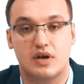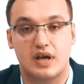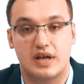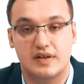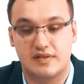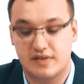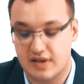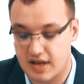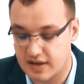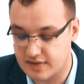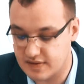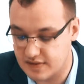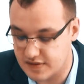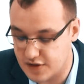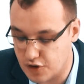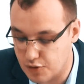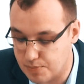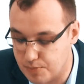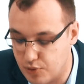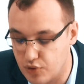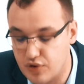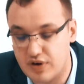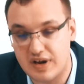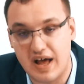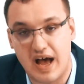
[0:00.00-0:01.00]
It gets
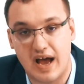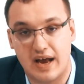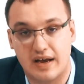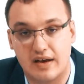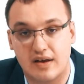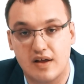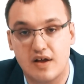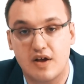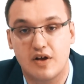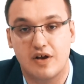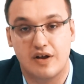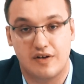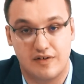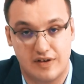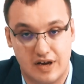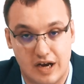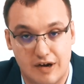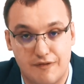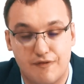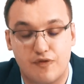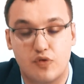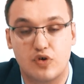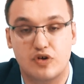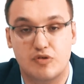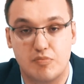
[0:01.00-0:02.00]
0.9 and
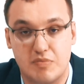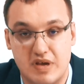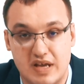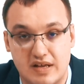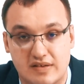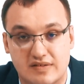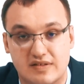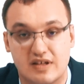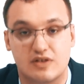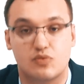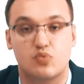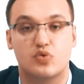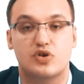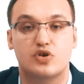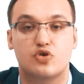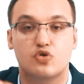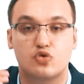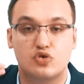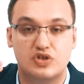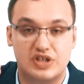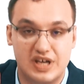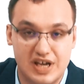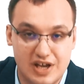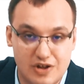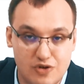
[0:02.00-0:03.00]
therefore it means that we
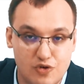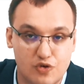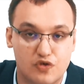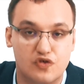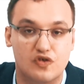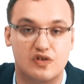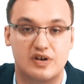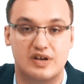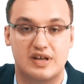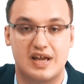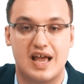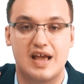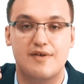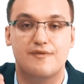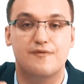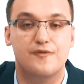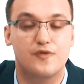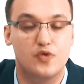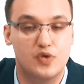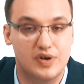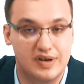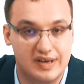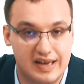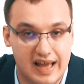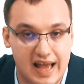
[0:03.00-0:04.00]
continuously
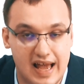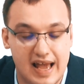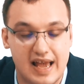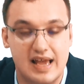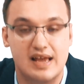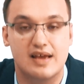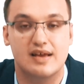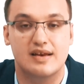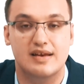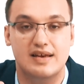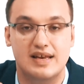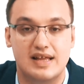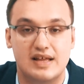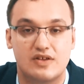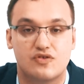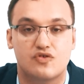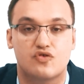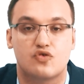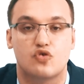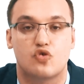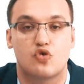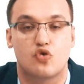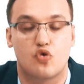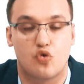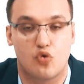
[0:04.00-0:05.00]
every day need
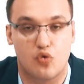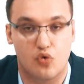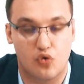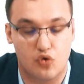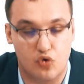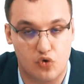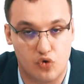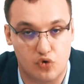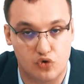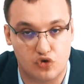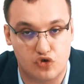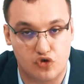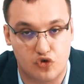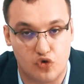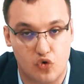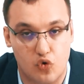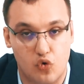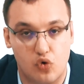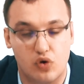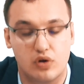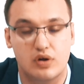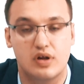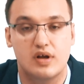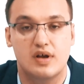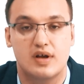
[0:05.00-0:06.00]
to co
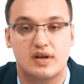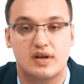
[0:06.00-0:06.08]
control